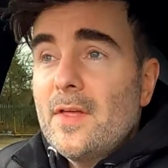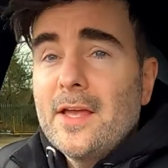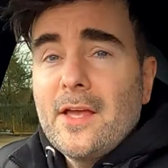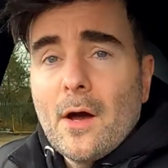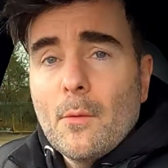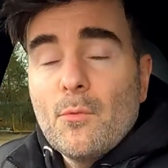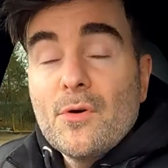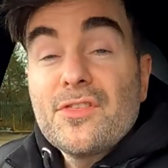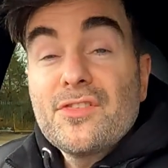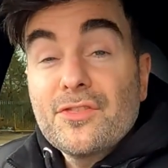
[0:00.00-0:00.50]
they
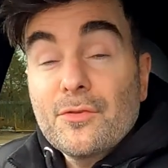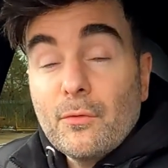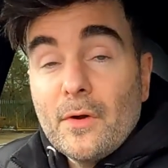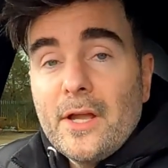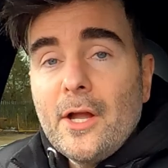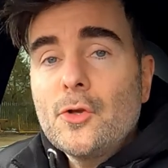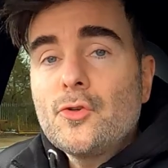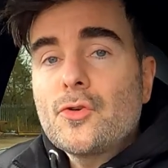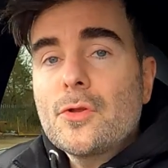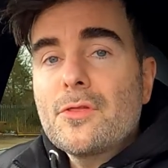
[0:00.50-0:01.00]
come with
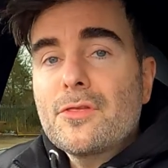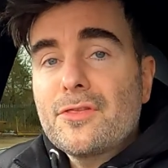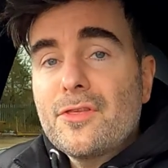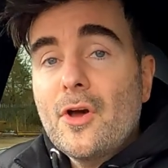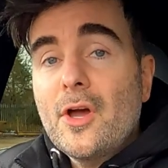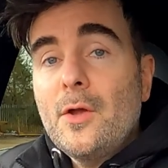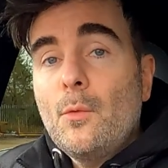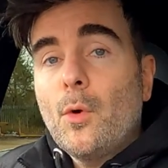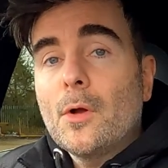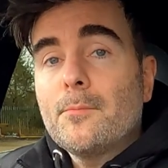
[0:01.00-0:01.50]

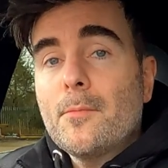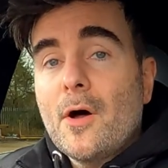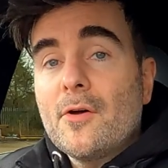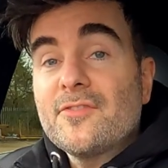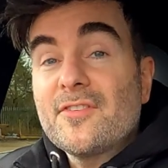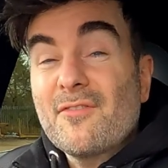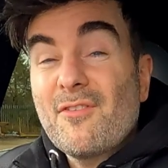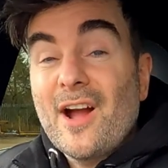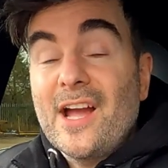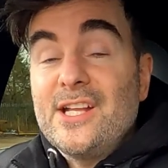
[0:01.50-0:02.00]
331
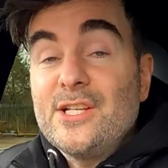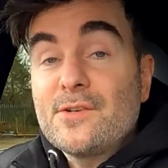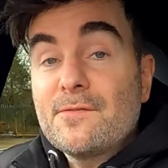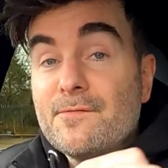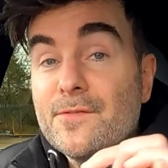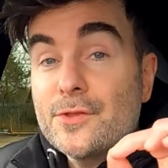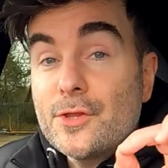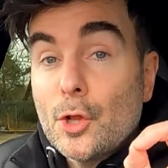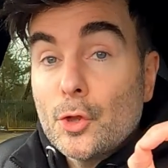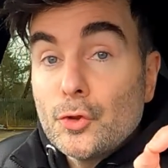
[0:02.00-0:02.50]
miles of range.
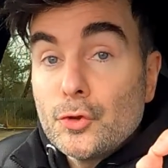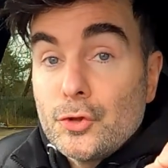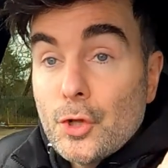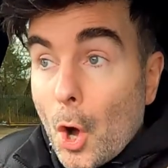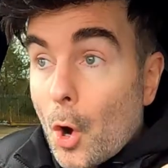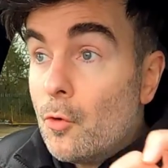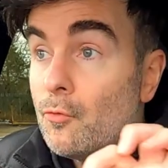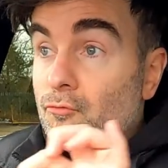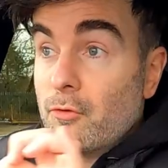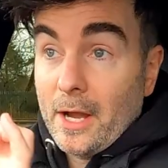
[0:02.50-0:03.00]
For the
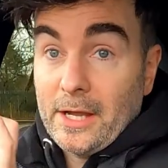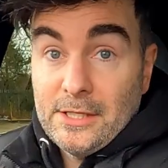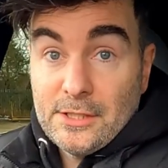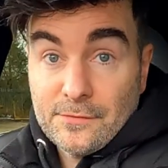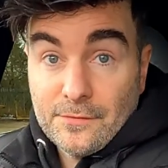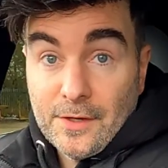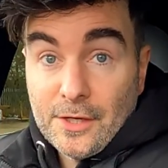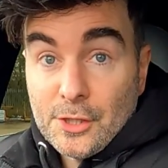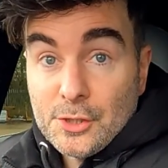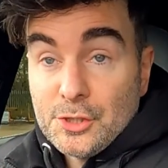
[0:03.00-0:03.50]
long
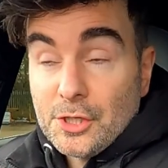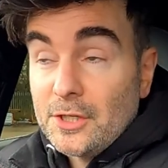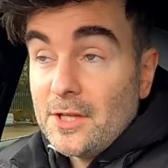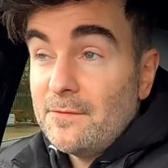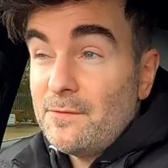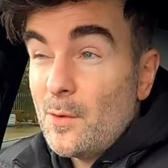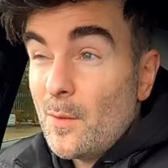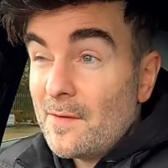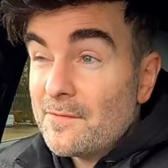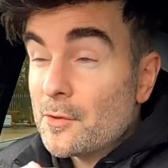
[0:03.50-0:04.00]
range
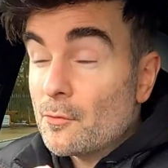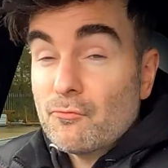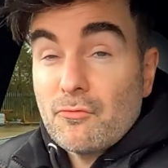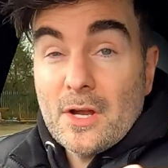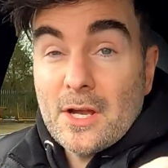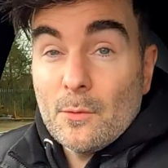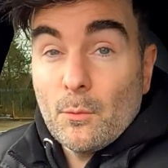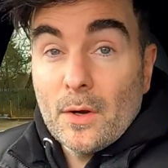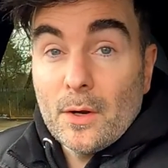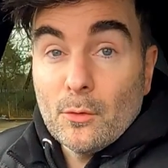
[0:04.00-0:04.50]
version, if you have the
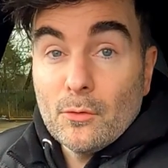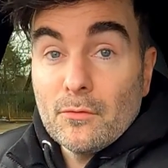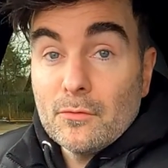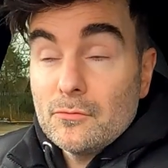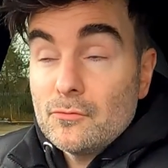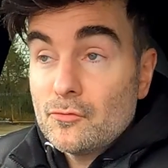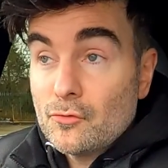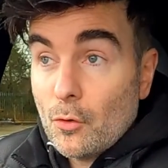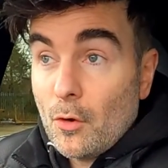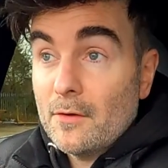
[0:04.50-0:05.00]
rear
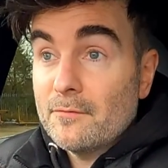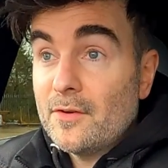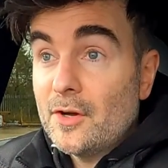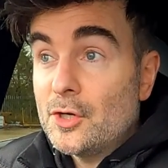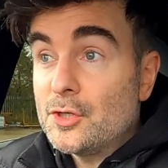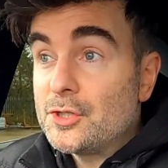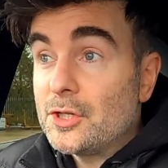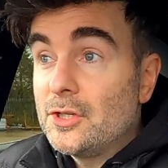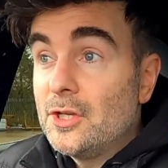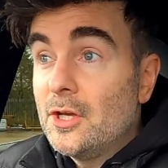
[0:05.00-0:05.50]
wheel drive
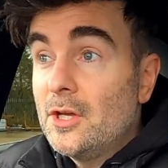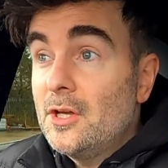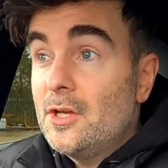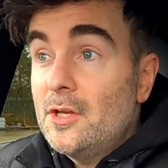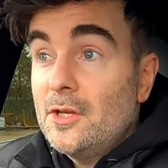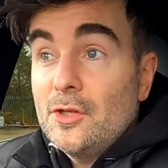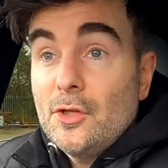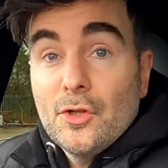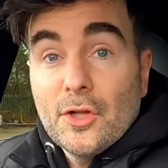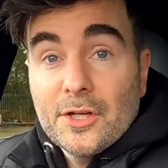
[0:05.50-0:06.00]
version,
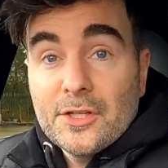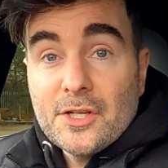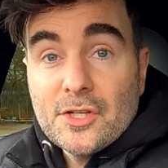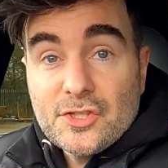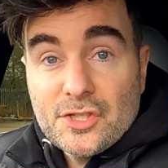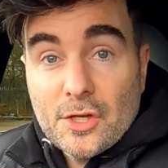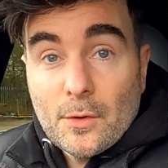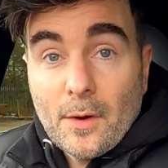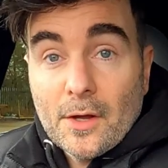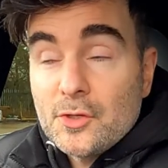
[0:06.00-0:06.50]
you're looking
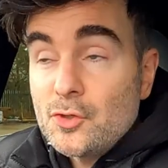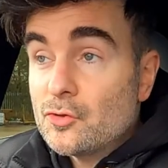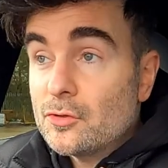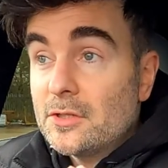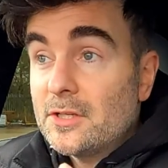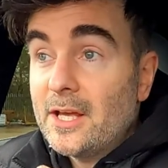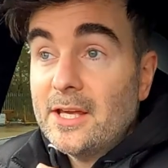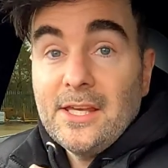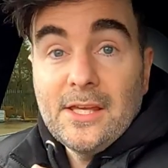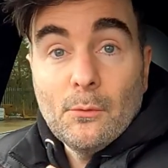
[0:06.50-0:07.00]
at
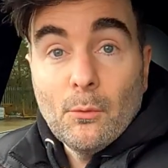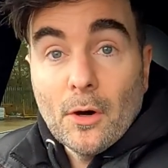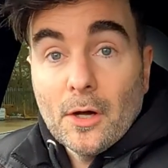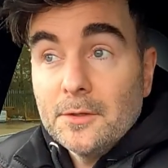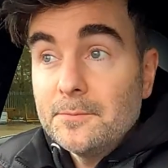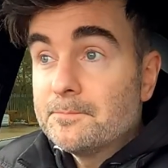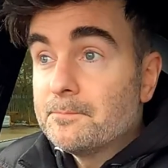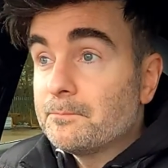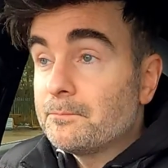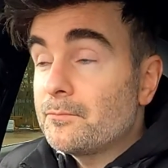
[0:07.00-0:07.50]

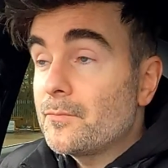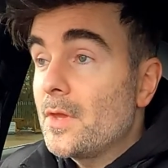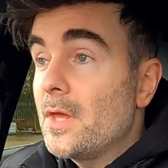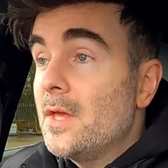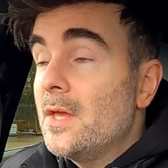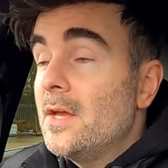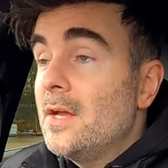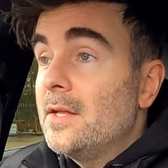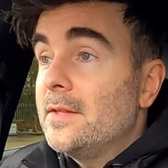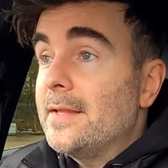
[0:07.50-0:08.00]
281.
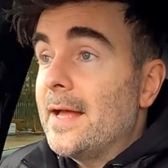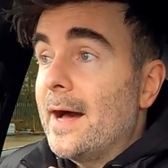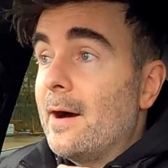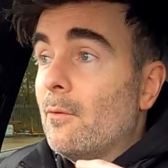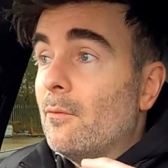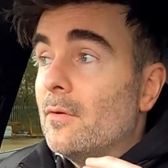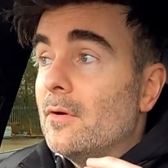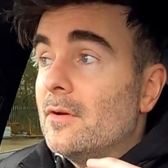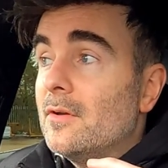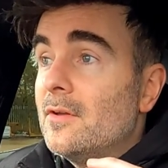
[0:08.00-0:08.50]

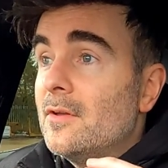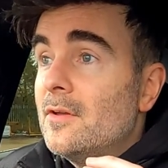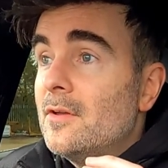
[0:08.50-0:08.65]
Now,